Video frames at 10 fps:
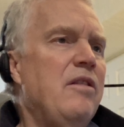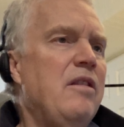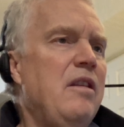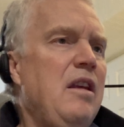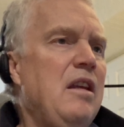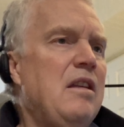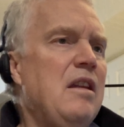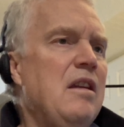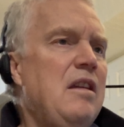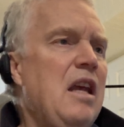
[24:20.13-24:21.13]
The
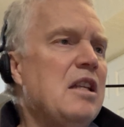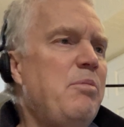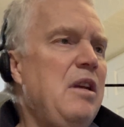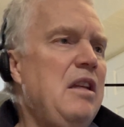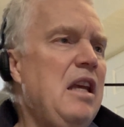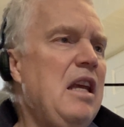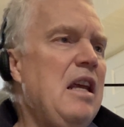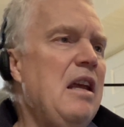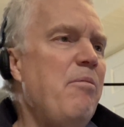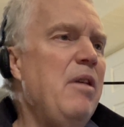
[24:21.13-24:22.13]

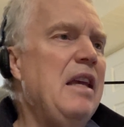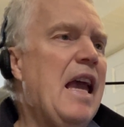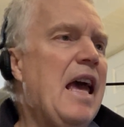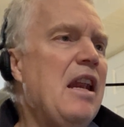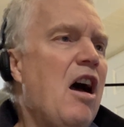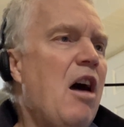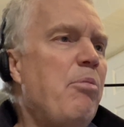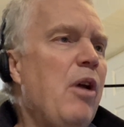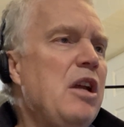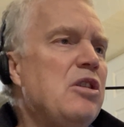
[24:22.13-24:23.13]
TSBD began
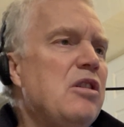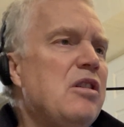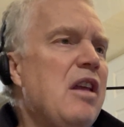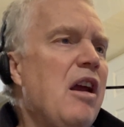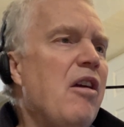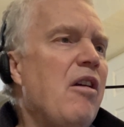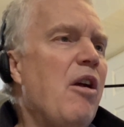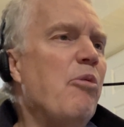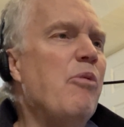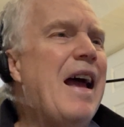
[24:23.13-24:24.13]
operations there
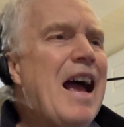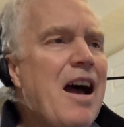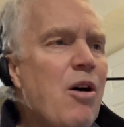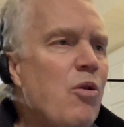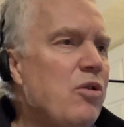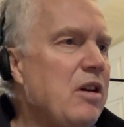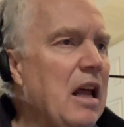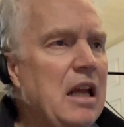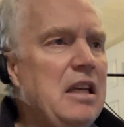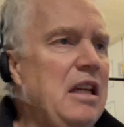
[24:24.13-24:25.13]
around
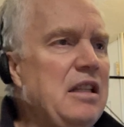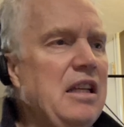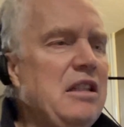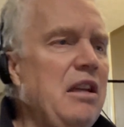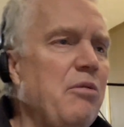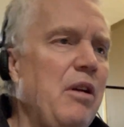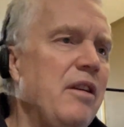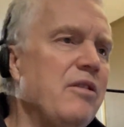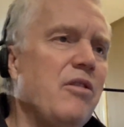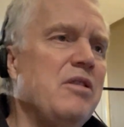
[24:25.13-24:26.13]
1963,
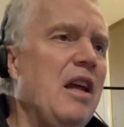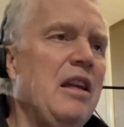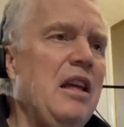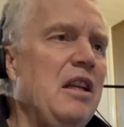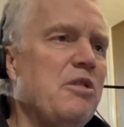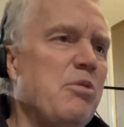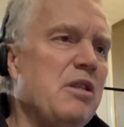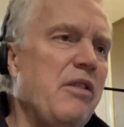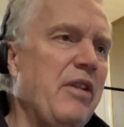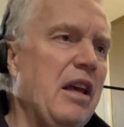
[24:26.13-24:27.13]
so it's not getting
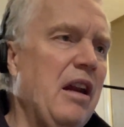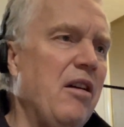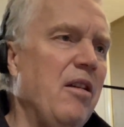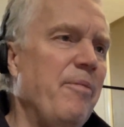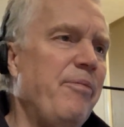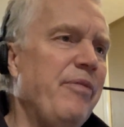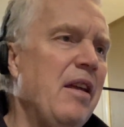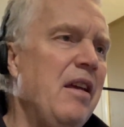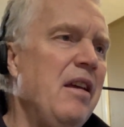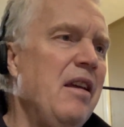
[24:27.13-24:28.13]
specific at all.
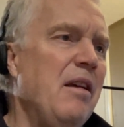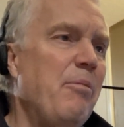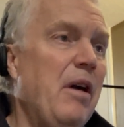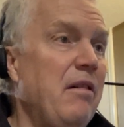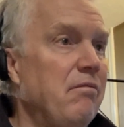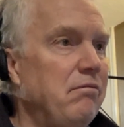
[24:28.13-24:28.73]
But